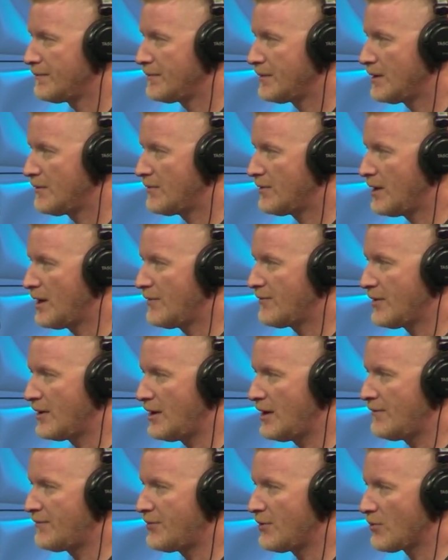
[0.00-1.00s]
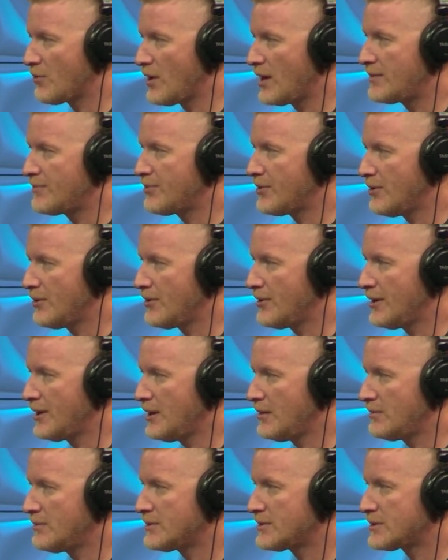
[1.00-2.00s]
If the right
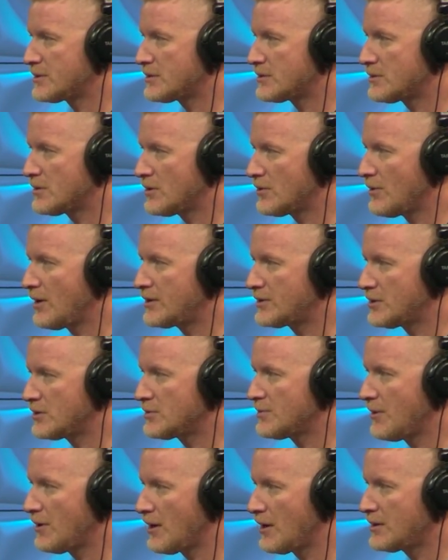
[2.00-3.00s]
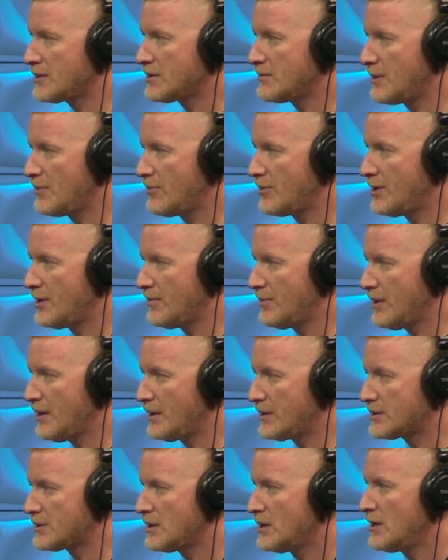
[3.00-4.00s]
programs, right social programs can be put into
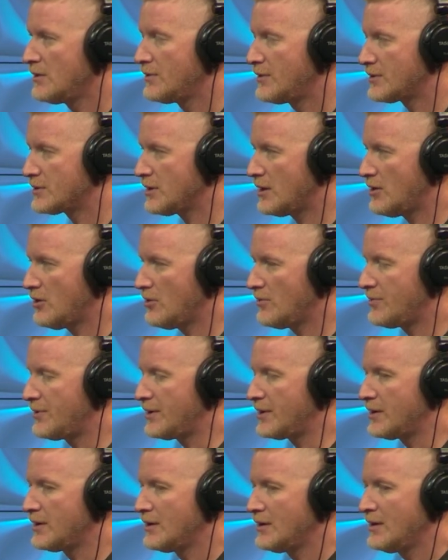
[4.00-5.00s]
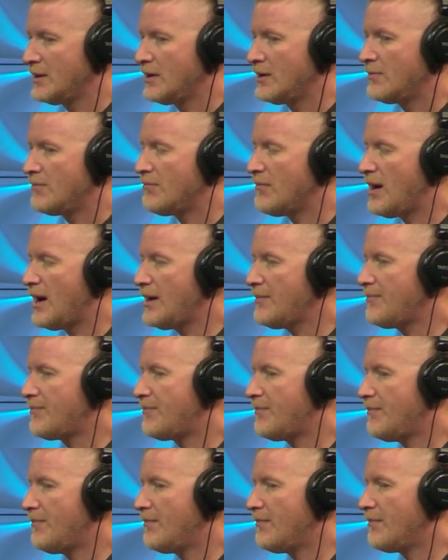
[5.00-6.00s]
place, there's a lot of hope there.
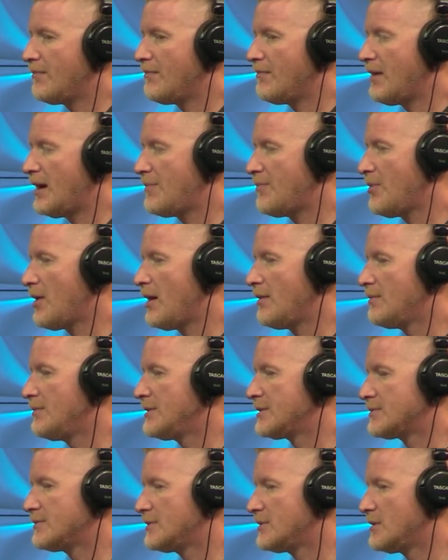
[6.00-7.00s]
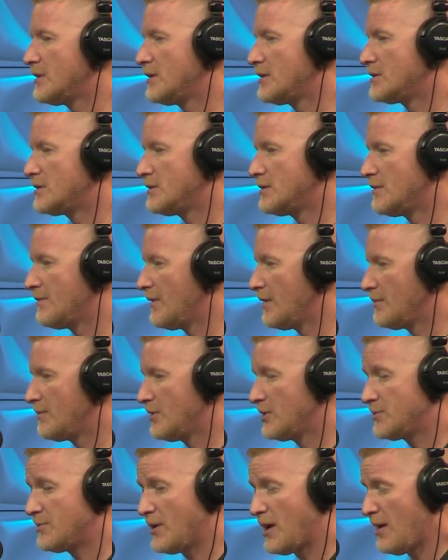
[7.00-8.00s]
My problem isn't developing
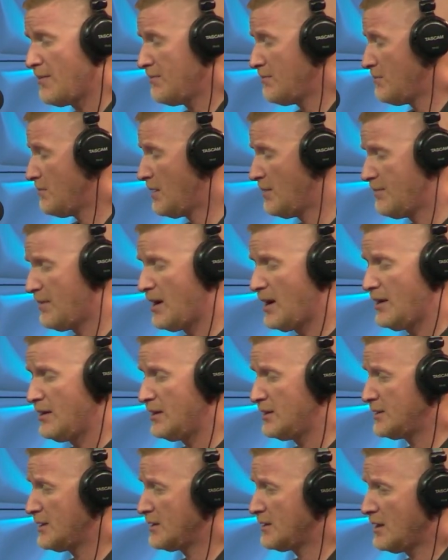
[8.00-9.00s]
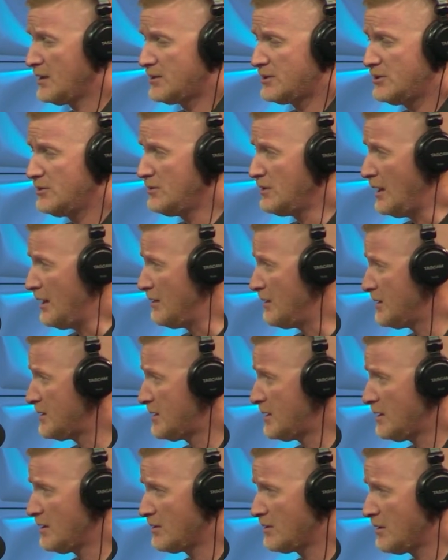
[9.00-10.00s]
those. I'm behind that. It's like, let's do that. Let's
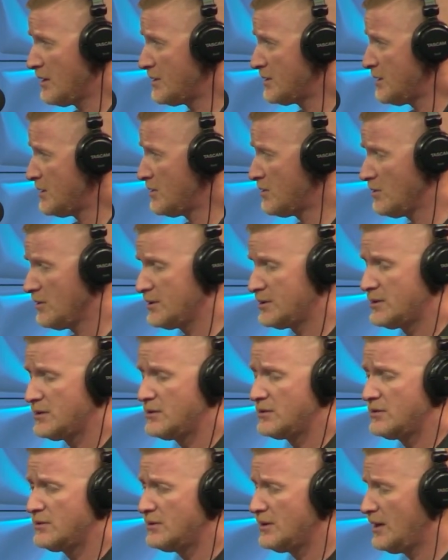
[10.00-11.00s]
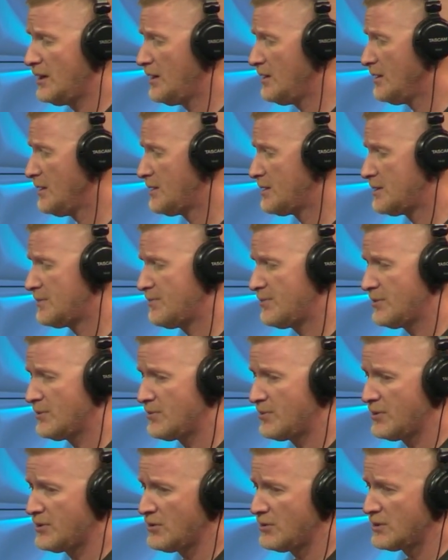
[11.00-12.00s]
get a coalition to do that. Let's
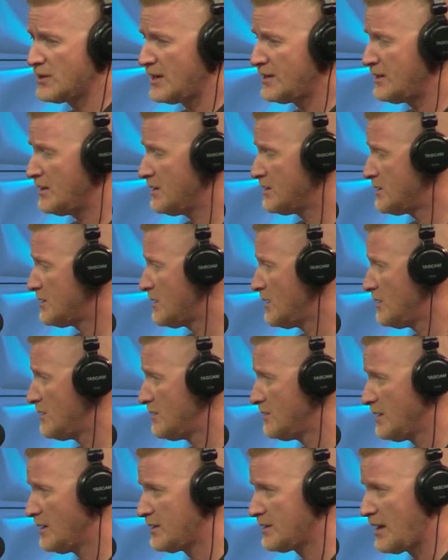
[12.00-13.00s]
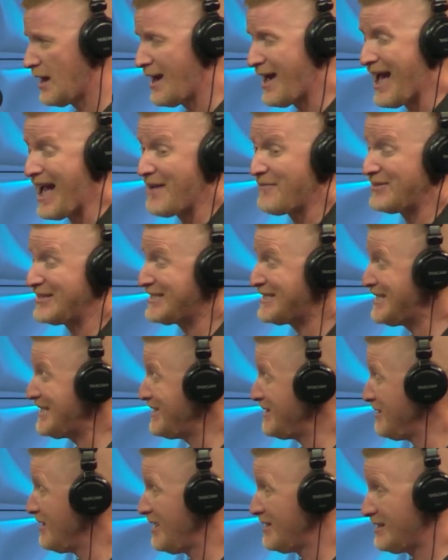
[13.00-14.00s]
put those ideas together. I haven't seen
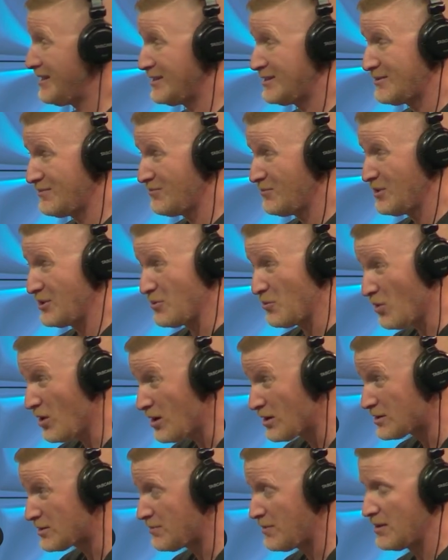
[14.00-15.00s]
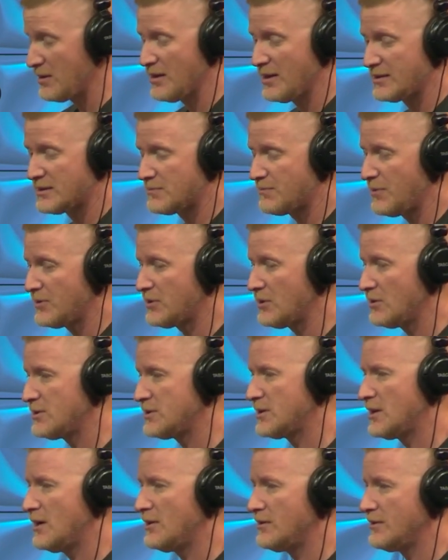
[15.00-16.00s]
a lot that's really worked, but let's put those
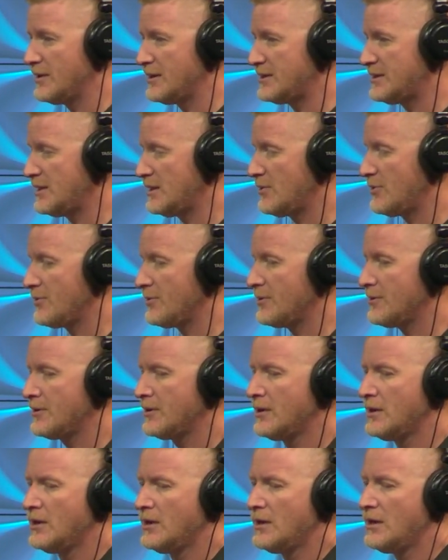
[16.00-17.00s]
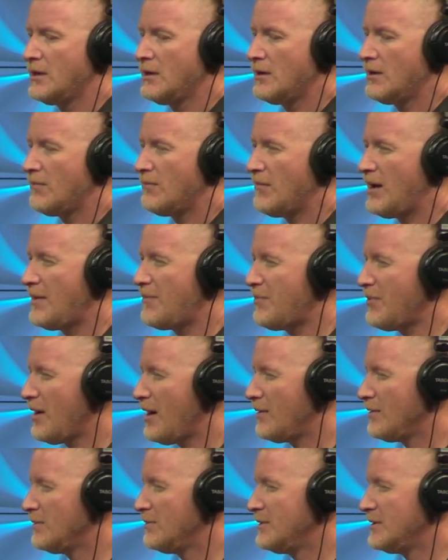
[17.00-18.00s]
together and let's see it through. My
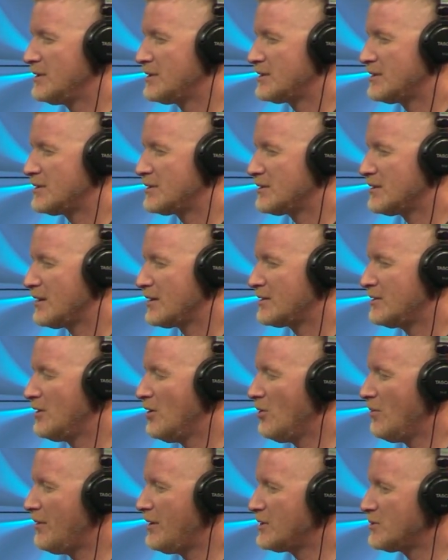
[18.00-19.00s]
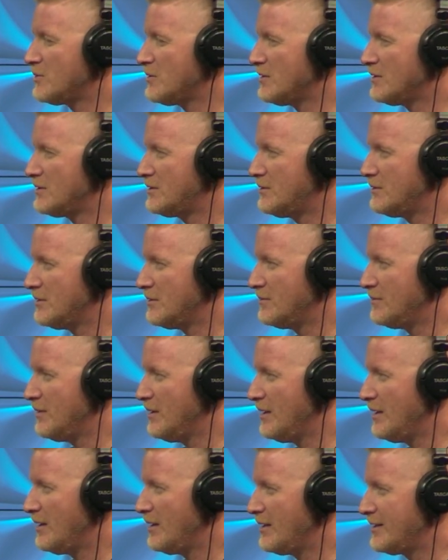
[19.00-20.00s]
problem is like nobody's willing to
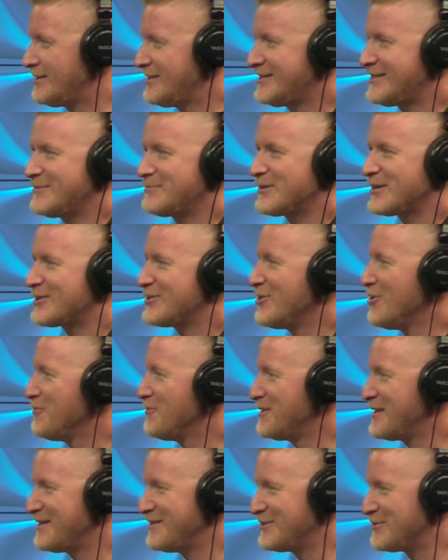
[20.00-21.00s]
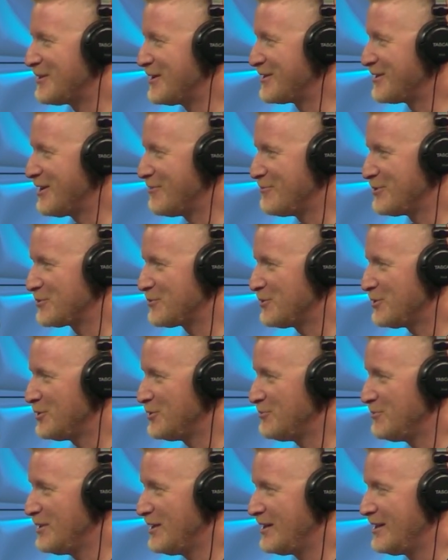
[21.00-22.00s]
admit. It just seems like nobody in government's willing to
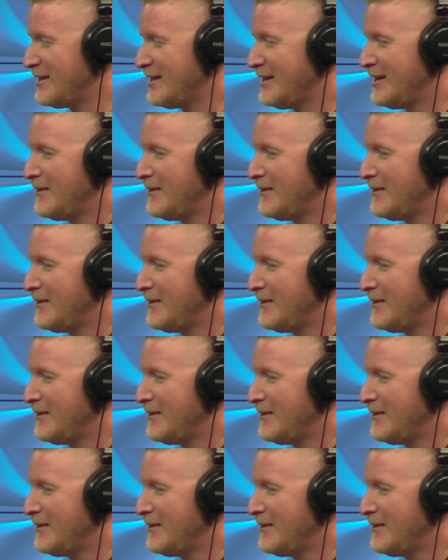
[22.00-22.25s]
admit.